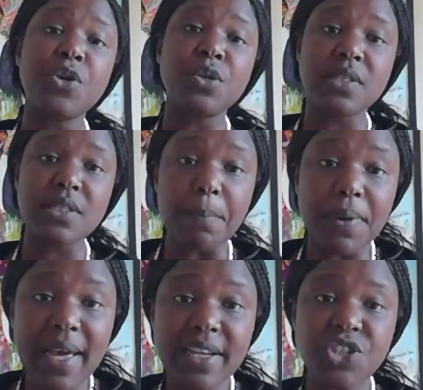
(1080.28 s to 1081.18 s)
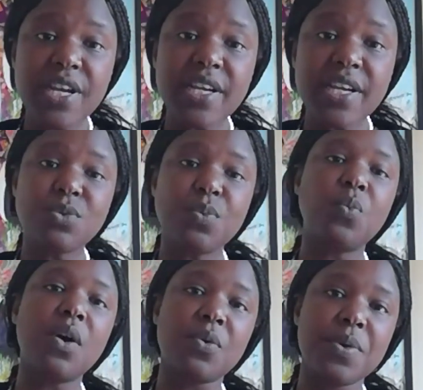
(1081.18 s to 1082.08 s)
supply chains will
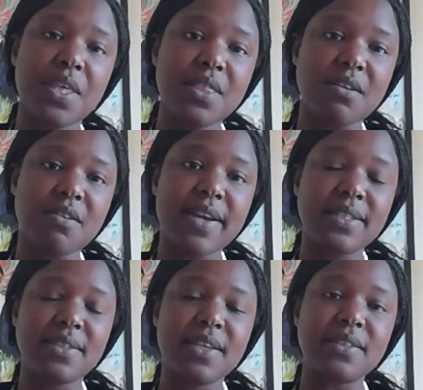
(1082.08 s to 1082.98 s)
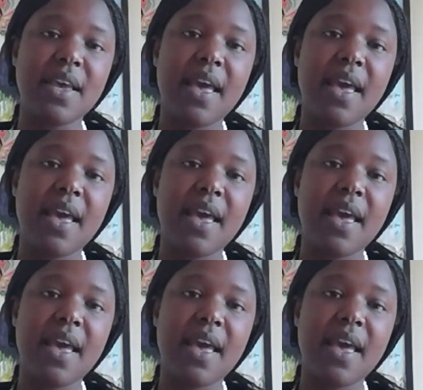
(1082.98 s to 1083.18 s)
work within the crisis.